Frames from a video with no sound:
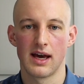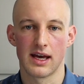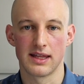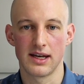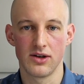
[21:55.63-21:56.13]

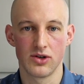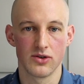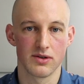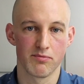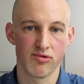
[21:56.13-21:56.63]
and then you do
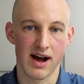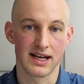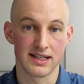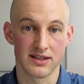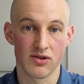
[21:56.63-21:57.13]
some
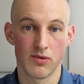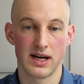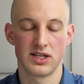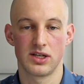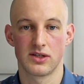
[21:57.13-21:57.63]
practice
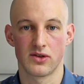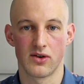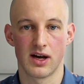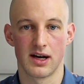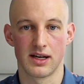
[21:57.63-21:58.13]
questions on
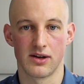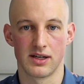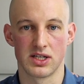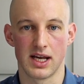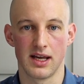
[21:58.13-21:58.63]

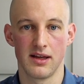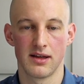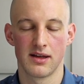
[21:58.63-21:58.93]
cardiology,